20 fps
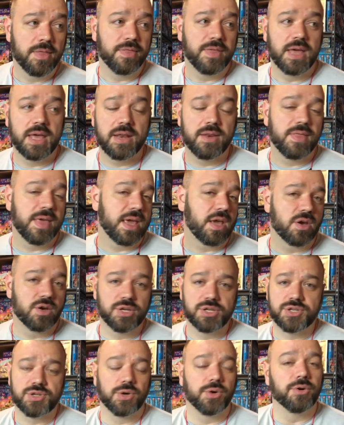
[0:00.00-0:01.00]
then they
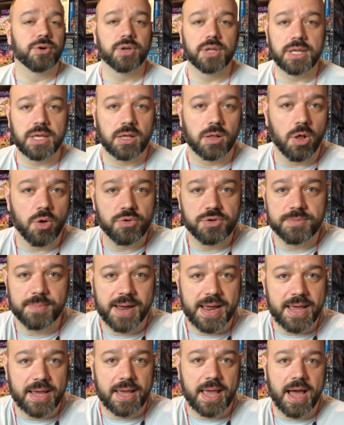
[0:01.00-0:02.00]
could certainly close
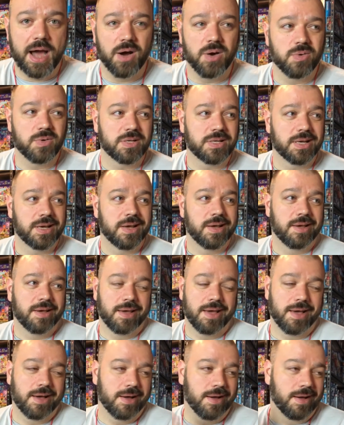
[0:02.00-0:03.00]
my account.
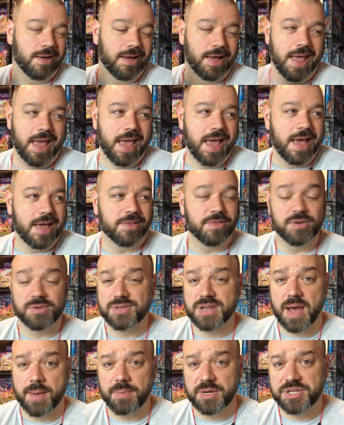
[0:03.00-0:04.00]
And
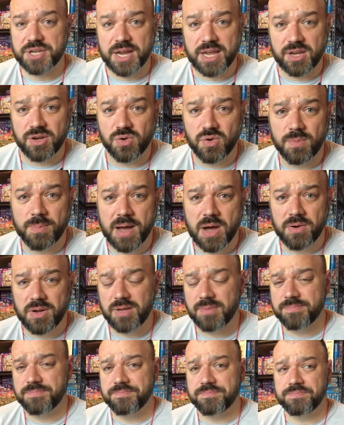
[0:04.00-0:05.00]
there's not much I can do about
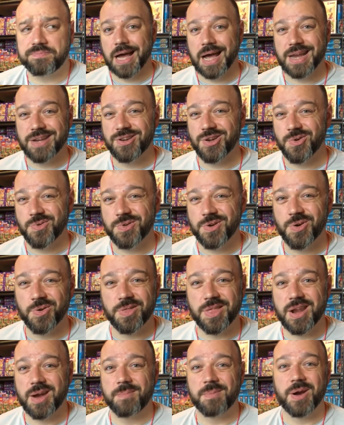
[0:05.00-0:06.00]
it. I don't
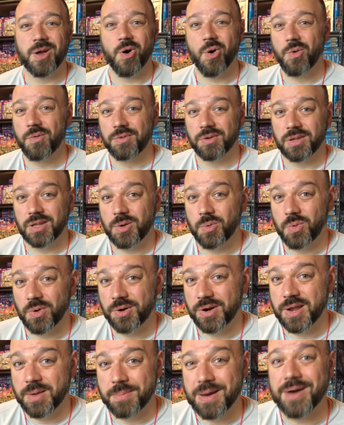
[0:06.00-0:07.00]
know that I'm going to overly
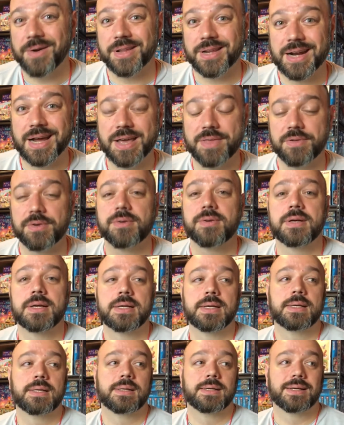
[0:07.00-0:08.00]
worry about it either.
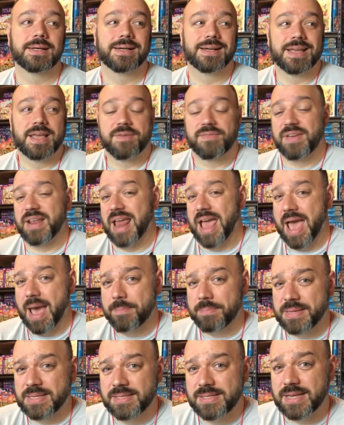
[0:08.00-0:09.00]
If it
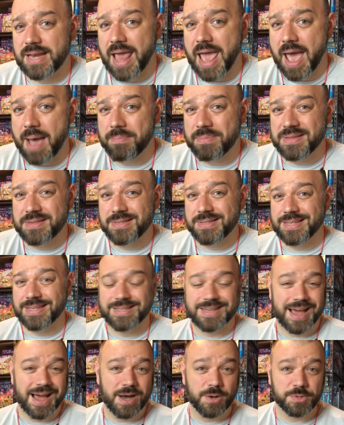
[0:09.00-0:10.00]
happens, it happens.
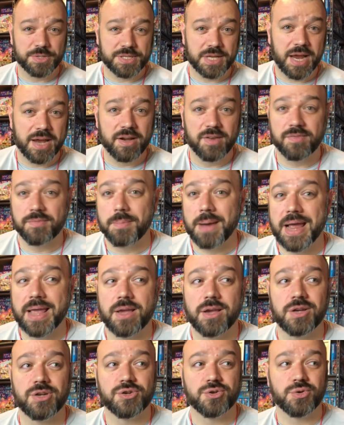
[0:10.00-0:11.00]
It's outside of
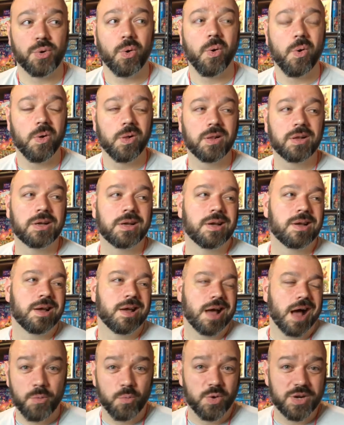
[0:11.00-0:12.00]
my control.
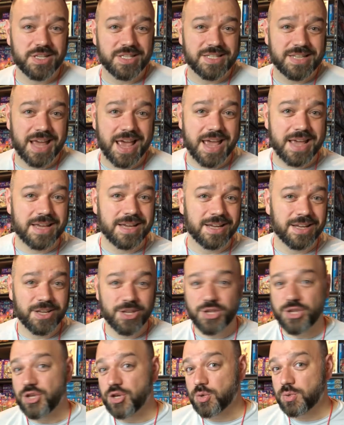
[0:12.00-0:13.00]
I would say
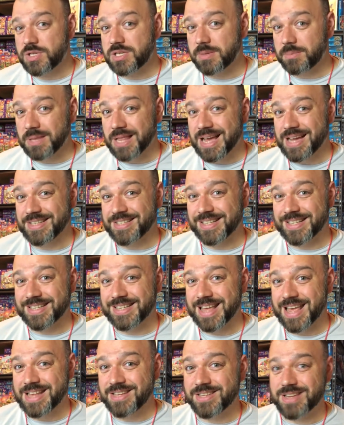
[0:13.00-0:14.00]
use some logic
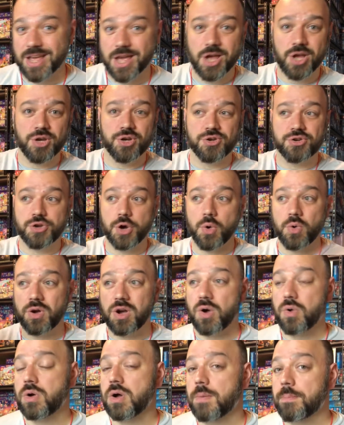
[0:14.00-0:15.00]
sense. Don't
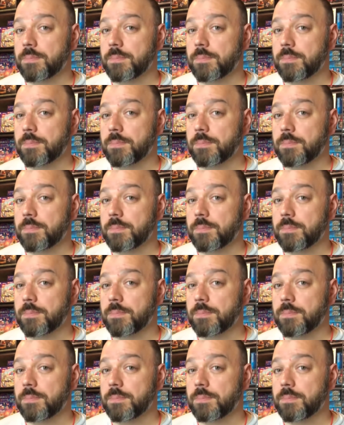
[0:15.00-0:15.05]
go